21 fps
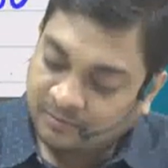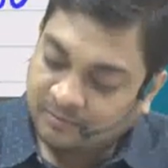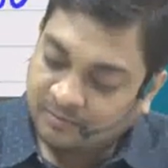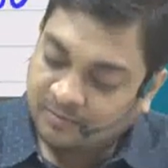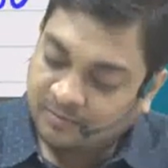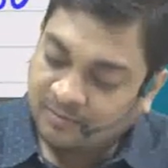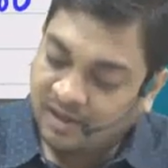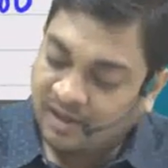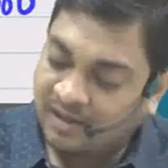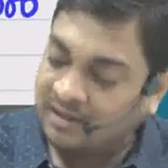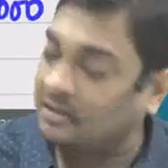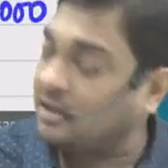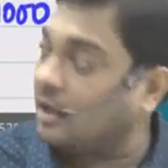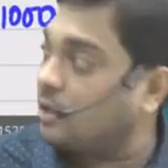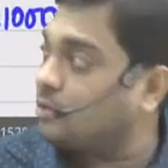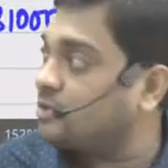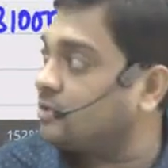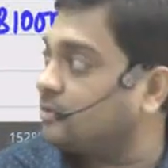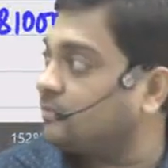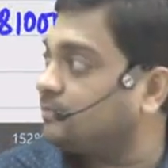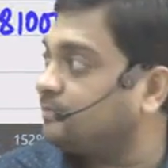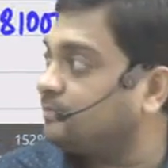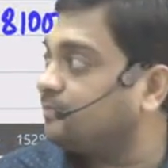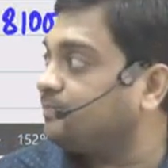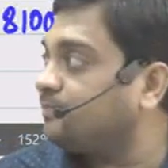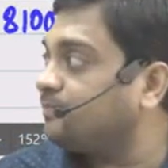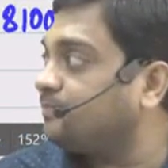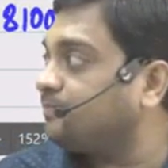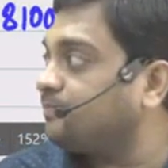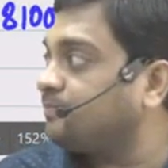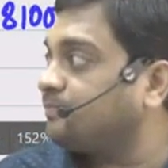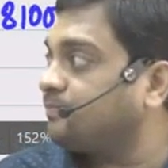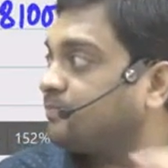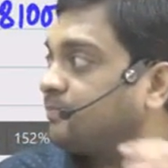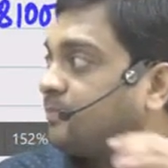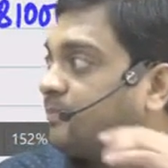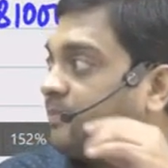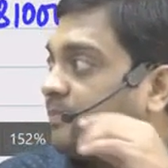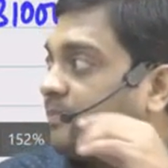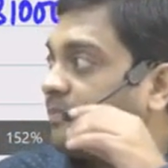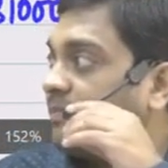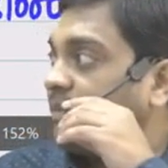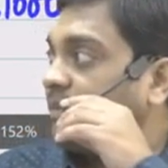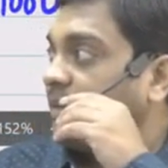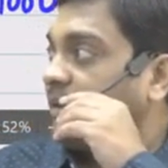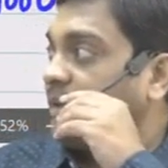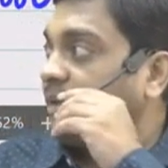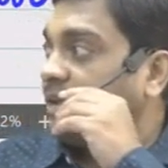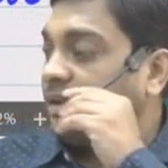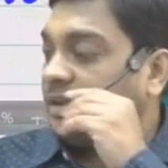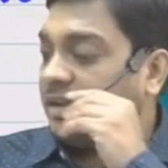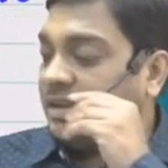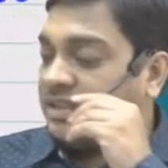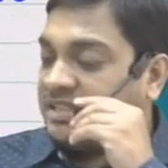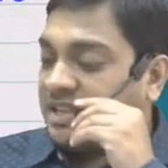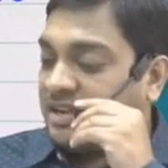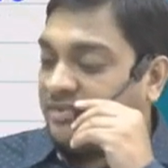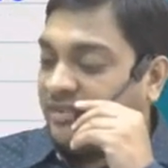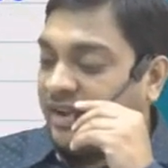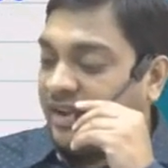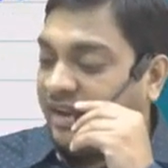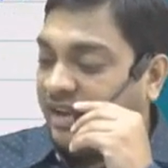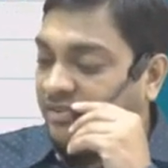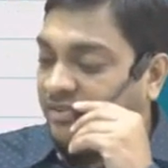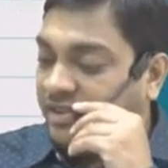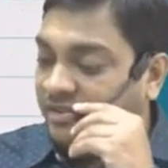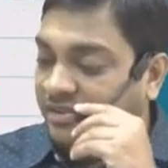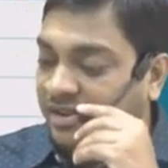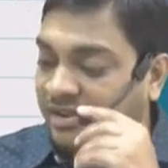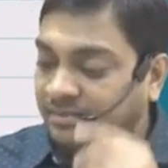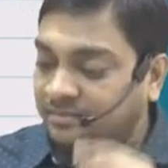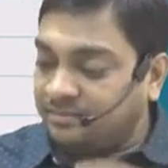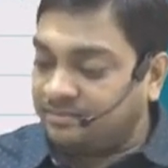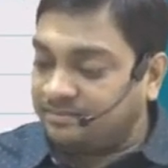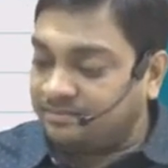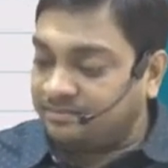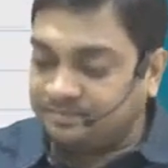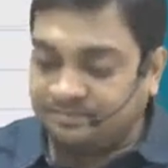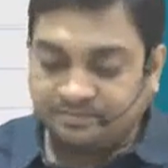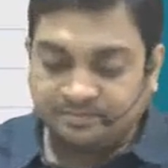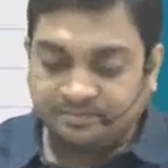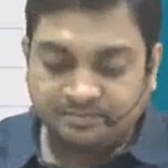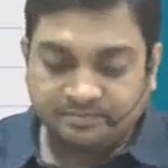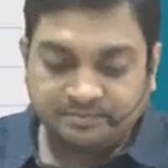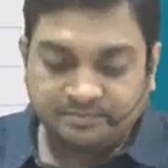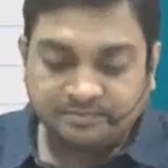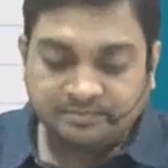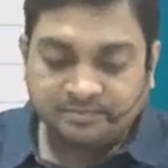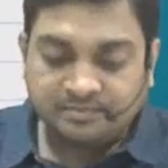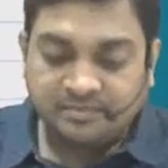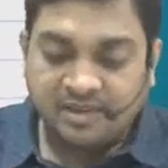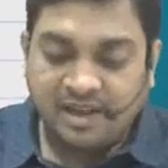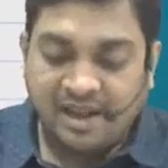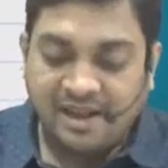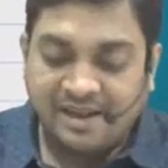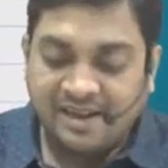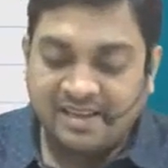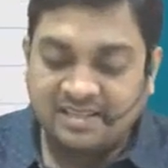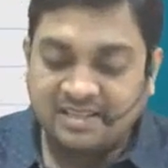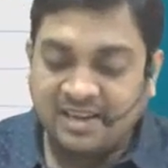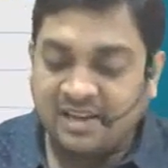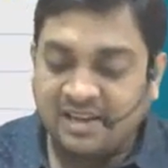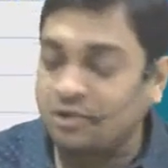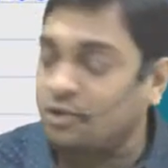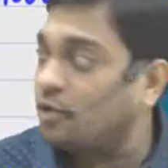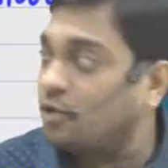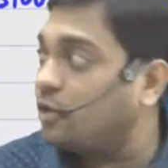9,000. Is that fine, everyone? I guess there should